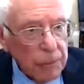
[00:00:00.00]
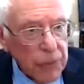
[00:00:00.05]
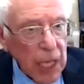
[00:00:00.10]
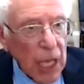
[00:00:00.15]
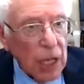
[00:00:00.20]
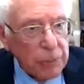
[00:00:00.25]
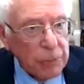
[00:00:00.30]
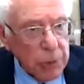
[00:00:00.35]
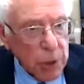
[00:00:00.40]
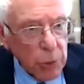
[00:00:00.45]
to
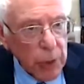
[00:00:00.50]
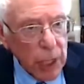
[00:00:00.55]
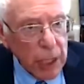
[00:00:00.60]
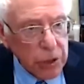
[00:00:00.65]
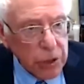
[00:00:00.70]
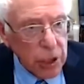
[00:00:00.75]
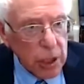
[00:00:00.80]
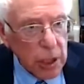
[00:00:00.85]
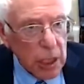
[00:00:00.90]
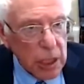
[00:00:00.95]
everything. help you
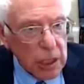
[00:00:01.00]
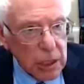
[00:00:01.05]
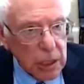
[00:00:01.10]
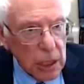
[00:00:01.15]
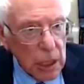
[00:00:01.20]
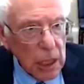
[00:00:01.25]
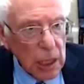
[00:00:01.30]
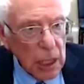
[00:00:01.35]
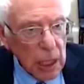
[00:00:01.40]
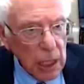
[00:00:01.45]
raise your kids?
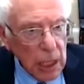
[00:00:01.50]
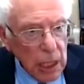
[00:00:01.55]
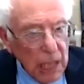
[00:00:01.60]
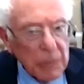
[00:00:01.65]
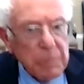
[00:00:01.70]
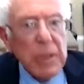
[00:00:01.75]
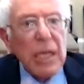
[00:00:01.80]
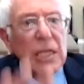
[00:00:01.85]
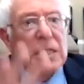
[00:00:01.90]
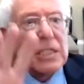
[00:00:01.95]
Yeah.
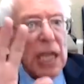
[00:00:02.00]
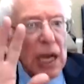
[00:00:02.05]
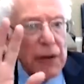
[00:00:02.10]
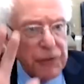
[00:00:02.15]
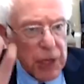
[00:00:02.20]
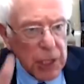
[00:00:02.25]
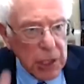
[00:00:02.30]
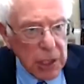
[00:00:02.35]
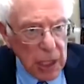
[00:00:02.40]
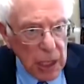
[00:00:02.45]
It means
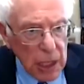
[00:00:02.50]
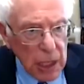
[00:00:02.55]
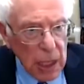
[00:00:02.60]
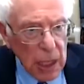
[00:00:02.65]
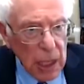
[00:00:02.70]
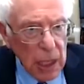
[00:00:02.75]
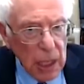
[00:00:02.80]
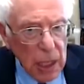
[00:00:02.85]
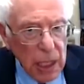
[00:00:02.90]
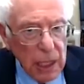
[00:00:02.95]
everything.
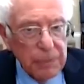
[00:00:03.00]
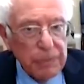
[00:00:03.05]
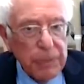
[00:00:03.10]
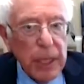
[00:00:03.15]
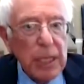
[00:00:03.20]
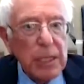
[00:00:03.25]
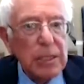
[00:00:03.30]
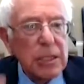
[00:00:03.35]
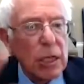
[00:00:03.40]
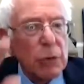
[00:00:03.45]
It
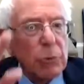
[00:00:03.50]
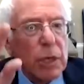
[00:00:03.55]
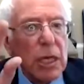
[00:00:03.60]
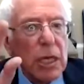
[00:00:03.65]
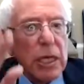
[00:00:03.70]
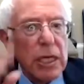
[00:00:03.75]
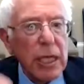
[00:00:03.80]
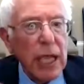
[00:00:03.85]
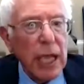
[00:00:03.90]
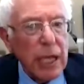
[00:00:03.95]
means that we're
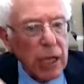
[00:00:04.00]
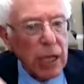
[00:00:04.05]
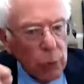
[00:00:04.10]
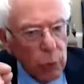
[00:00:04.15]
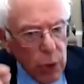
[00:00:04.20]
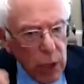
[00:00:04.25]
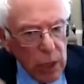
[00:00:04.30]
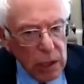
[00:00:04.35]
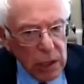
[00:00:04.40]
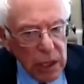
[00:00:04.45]
going to take a
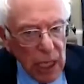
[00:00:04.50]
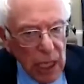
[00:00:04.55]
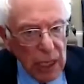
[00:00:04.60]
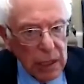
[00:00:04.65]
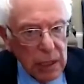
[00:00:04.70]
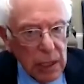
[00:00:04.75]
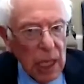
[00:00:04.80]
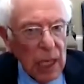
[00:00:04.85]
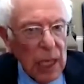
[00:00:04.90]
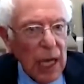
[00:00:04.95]
real
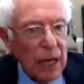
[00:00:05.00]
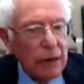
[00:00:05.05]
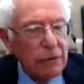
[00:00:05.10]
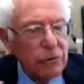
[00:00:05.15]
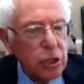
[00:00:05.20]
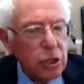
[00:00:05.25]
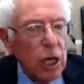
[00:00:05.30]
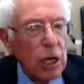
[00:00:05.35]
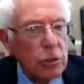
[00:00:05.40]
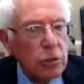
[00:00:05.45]
dent out
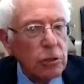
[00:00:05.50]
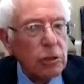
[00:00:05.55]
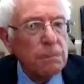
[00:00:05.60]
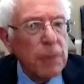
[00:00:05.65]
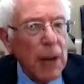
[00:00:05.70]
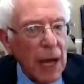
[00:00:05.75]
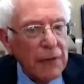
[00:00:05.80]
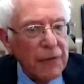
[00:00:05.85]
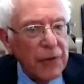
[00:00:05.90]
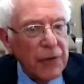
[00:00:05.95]
of childhood
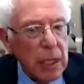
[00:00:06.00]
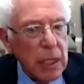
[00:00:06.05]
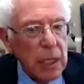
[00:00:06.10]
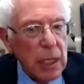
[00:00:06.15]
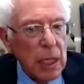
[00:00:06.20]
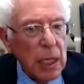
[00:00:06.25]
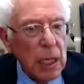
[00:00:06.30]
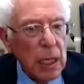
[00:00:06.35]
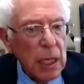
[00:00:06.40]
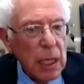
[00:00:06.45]
poverty
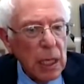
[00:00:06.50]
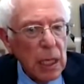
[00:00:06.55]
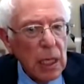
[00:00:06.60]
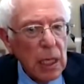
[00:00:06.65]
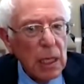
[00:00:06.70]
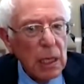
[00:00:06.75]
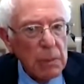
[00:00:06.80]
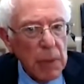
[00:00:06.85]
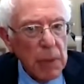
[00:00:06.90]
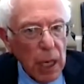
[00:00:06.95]

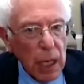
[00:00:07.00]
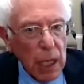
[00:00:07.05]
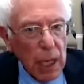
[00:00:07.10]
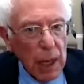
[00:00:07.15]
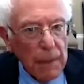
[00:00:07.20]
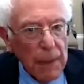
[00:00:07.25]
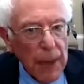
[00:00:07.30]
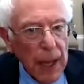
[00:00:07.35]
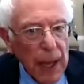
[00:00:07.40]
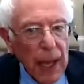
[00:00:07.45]
in America.
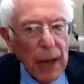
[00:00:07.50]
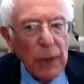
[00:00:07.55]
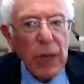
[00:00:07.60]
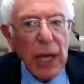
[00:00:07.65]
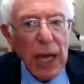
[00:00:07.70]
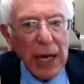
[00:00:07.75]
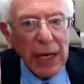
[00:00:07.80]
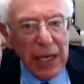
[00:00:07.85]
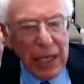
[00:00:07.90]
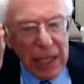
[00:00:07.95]
And we
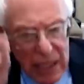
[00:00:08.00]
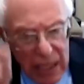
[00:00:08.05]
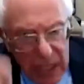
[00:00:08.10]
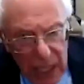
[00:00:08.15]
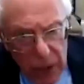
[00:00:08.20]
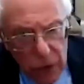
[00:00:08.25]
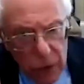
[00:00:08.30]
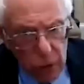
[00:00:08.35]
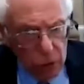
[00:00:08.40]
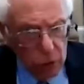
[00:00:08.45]
got to
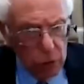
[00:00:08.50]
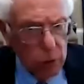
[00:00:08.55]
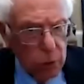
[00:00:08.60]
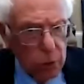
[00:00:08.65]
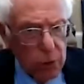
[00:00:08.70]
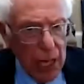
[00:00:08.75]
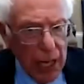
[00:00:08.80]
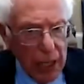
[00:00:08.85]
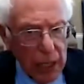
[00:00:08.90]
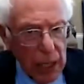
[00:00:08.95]
continue to do
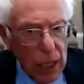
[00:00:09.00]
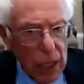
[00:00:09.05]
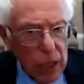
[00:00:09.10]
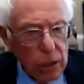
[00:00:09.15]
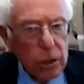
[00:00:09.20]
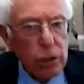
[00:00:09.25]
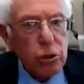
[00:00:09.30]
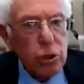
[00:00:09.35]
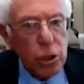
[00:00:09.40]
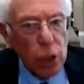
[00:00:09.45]
that
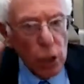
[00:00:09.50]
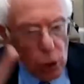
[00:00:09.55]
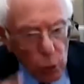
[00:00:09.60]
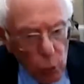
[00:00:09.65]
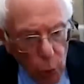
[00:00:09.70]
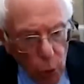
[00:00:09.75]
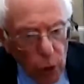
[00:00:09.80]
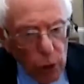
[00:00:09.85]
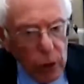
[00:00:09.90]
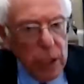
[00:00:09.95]
to show
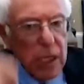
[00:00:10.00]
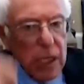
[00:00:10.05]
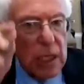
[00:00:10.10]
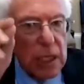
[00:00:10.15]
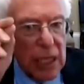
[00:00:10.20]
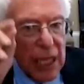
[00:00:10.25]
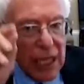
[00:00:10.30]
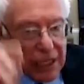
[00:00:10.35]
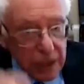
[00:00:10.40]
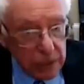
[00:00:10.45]
working
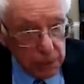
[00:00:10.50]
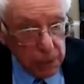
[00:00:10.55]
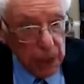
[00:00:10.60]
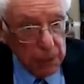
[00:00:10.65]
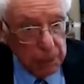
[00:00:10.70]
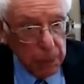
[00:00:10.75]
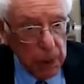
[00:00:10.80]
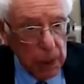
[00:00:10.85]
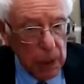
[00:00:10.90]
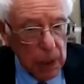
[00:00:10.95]
class
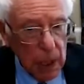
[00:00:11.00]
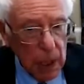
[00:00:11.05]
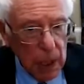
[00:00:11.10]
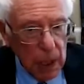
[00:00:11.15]
people